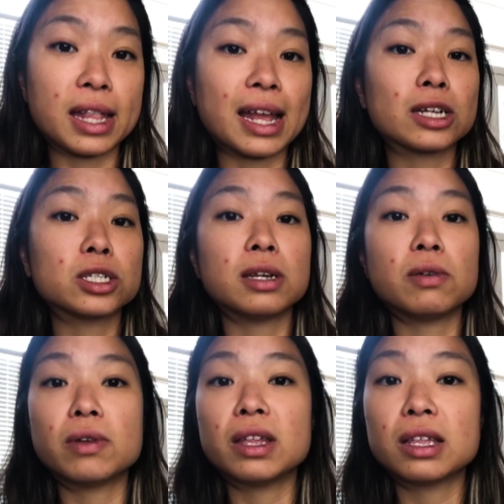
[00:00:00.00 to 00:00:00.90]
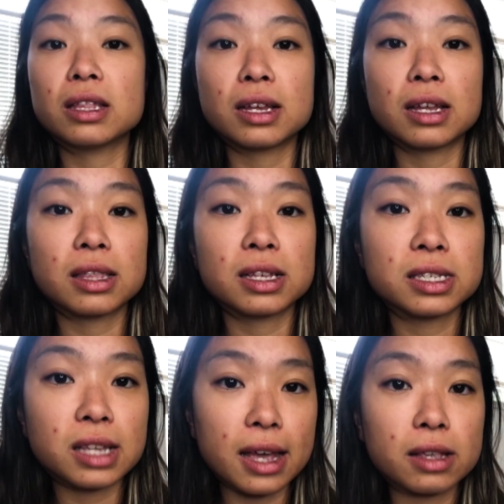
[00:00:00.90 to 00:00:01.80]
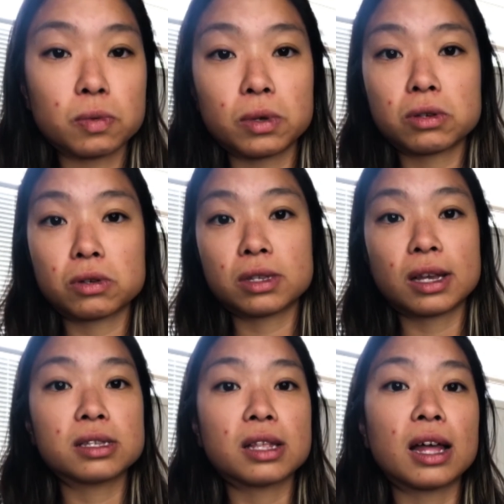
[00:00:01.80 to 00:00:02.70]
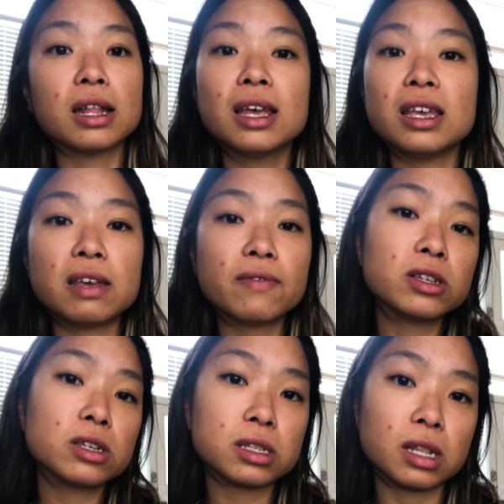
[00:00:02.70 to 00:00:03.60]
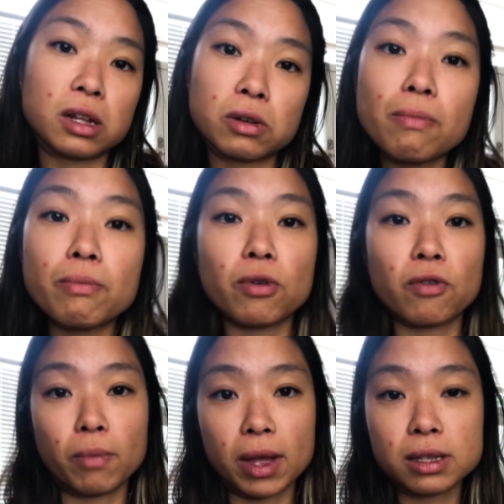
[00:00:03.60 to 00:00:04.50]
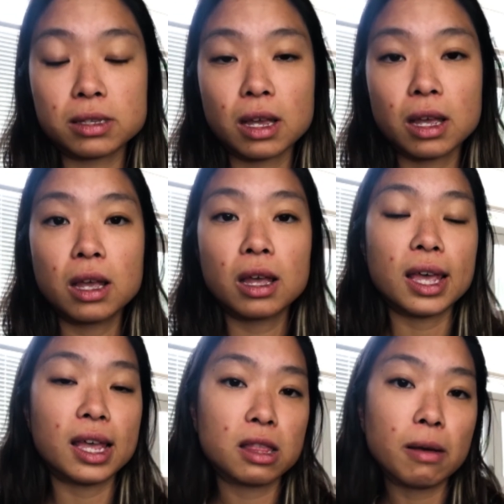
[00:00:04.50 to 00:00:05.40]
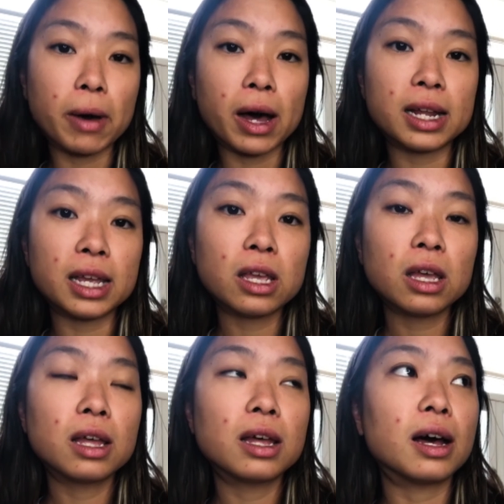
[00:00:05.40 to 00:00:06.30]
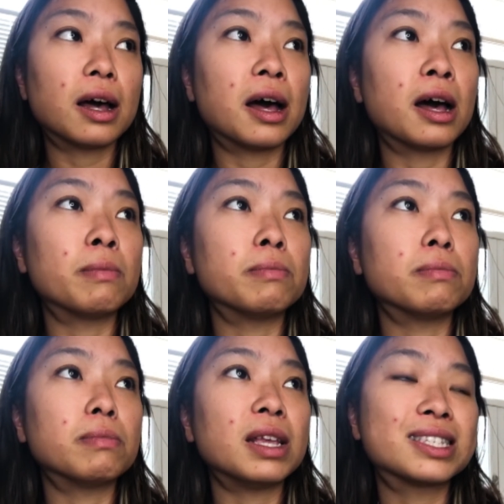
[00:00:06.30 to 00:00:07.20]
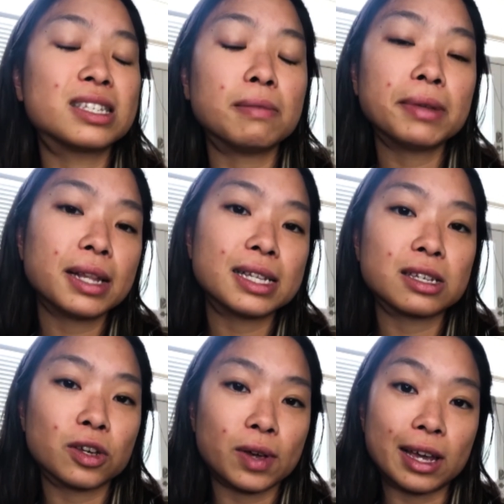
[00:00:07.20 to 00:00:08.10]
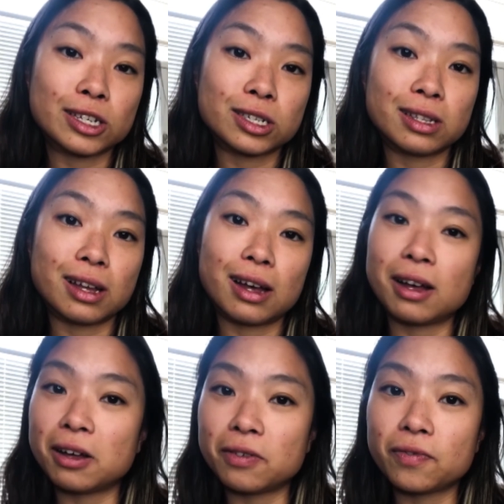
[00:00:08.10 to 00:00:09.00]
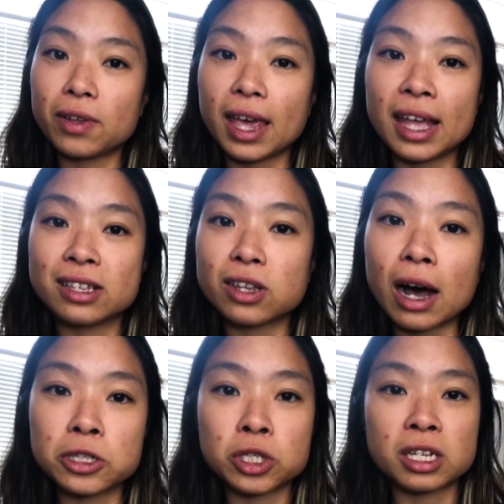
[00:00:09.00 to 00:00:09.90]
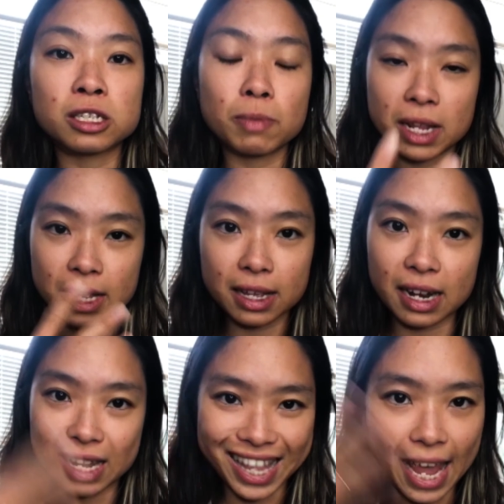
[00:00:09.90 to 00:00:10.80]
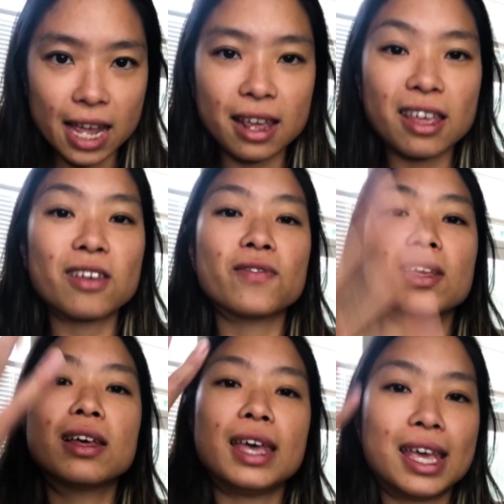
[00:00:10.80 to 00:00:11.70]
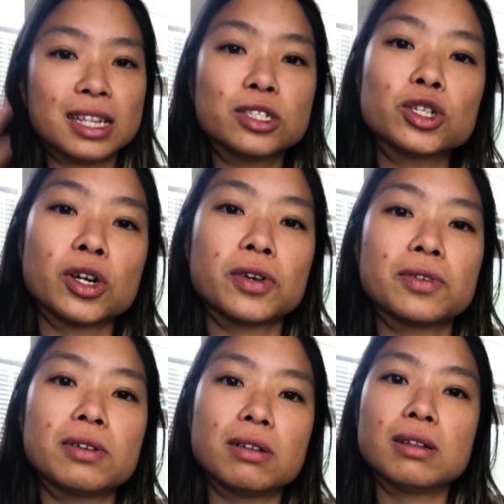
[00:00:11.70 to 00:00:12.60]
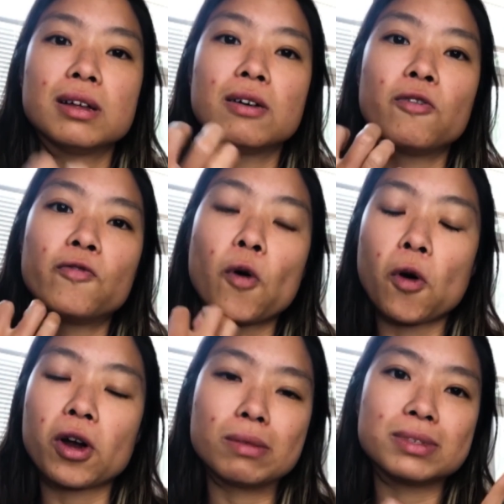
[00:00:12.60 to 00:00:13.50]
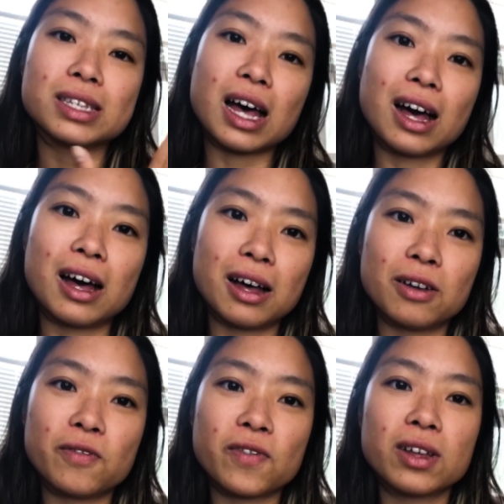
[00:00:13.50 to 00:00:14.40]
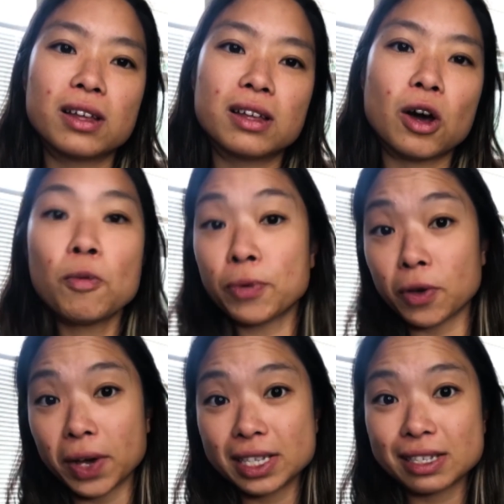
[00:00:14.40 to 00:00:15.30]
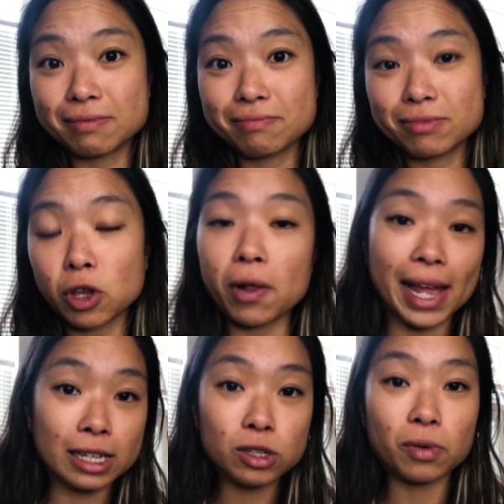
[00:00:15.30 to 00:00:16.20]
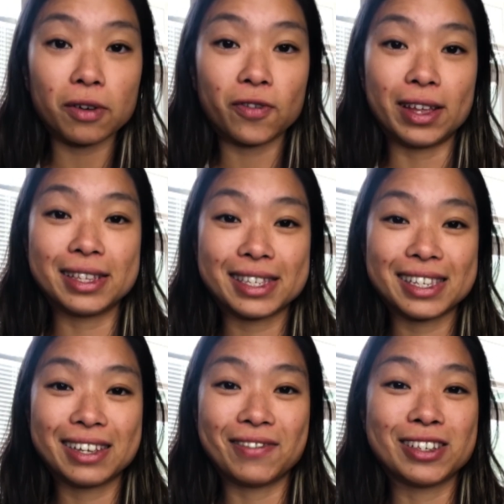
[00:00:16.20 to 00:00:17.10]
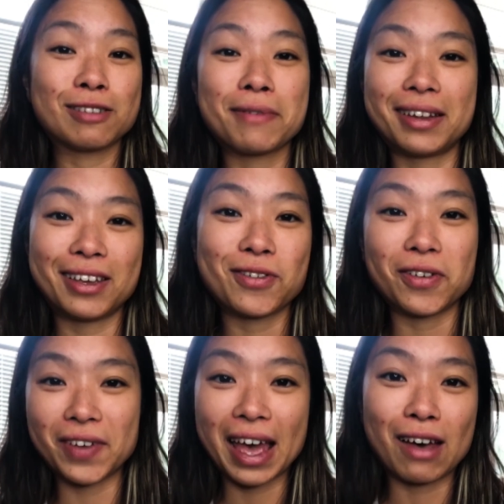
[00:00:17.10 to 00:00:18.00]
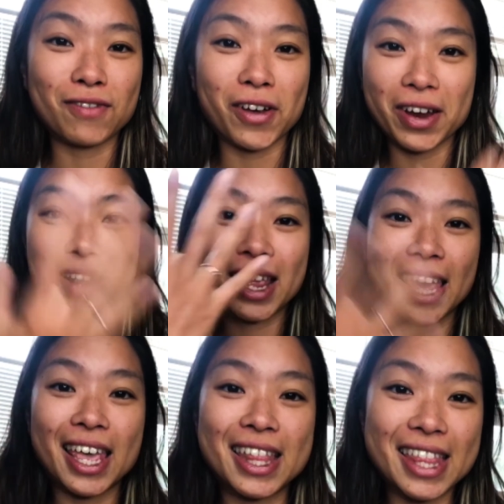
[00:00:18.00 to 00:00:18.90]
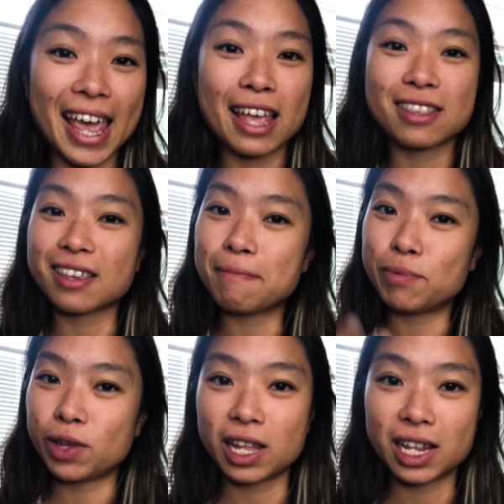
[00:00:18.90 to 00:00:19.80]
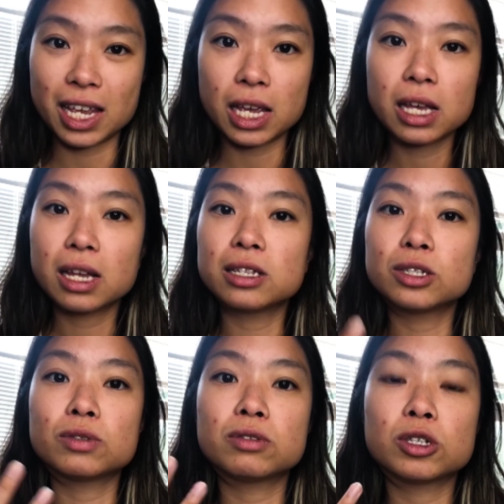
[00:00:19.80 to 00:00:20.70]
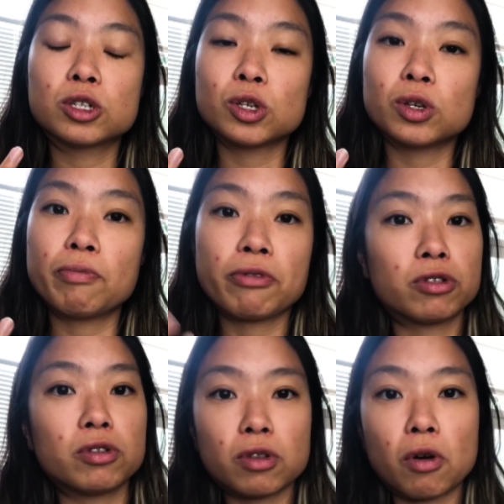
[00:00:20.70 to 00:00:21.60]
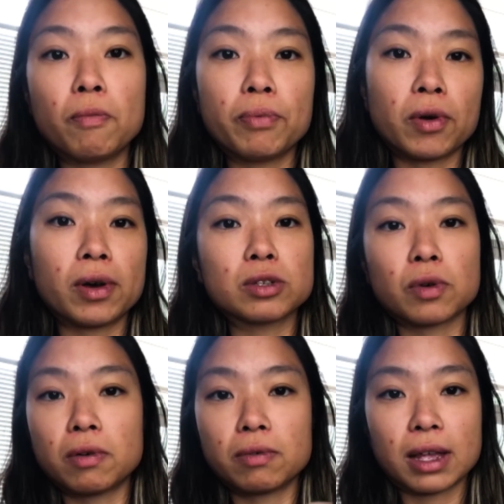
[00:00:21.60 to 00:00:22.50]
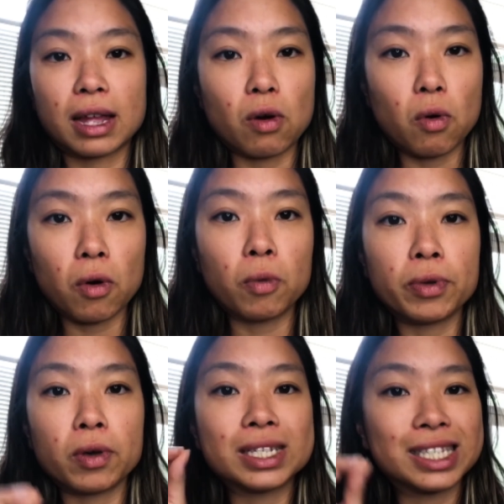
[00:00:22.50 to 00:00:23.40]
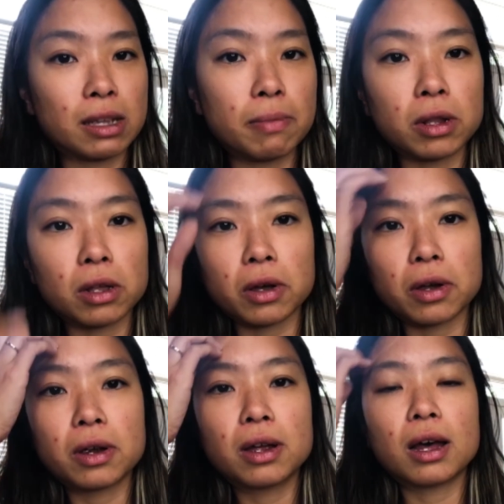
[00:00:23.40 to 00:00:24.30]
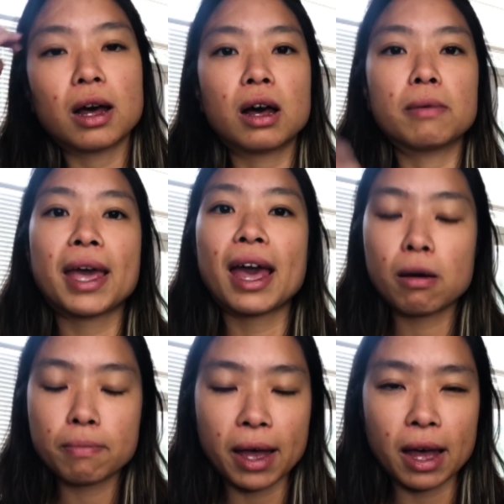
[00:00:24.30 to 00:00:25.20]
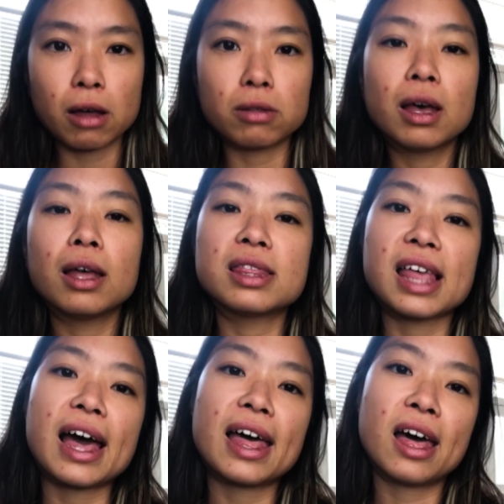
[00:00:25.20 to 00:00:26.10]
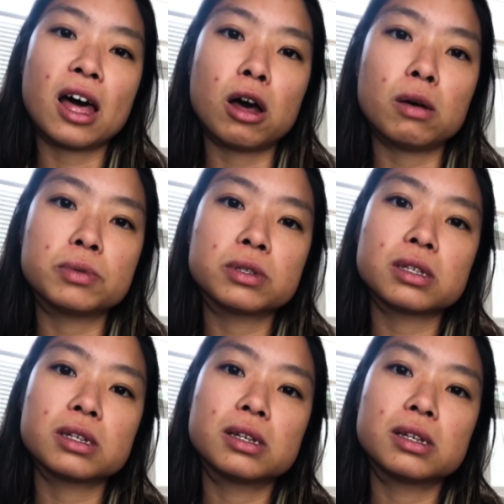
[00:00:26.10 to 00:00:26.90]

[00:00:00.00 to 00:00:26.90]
Actually, the science research says that even just little movement in the body, it stimulates the creation of endogenous, meaning kind of native, internal forms of opioids called endorphins, which is pretty cool. We have our innate ability to produce opioids, or kind of opioid similar compound that helps